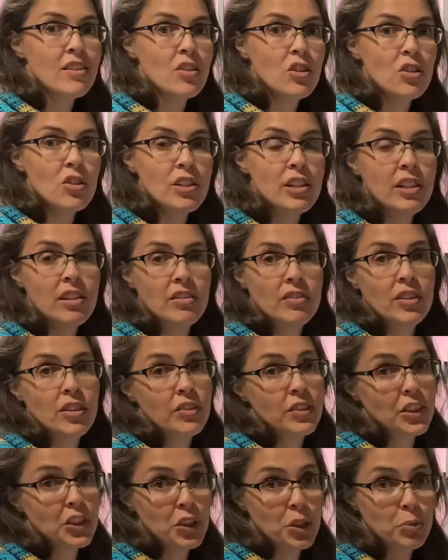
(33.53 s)
usually
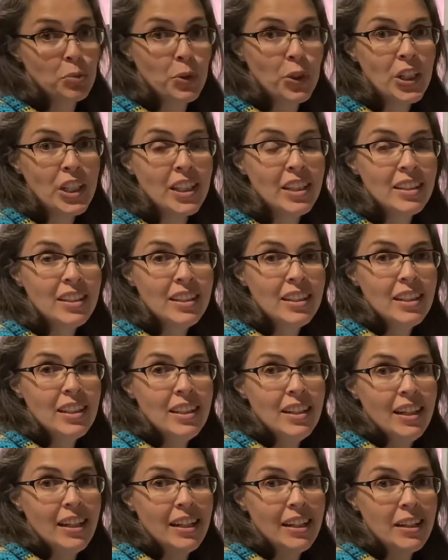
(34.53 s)
involving turmeric
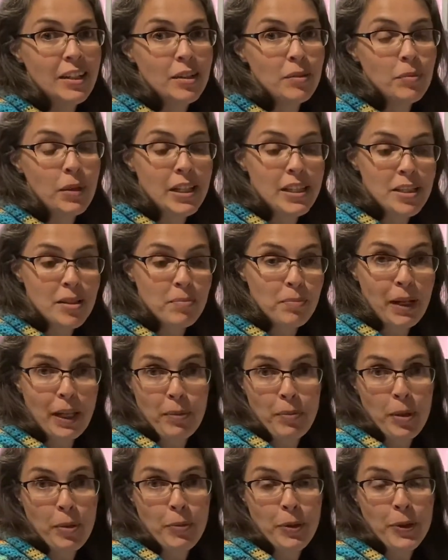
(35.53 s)
and some black
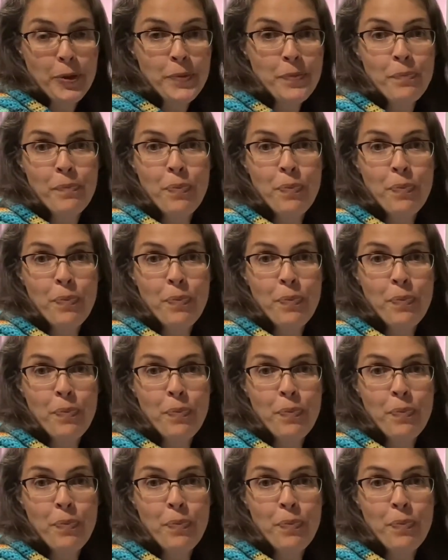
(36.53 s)
pepper,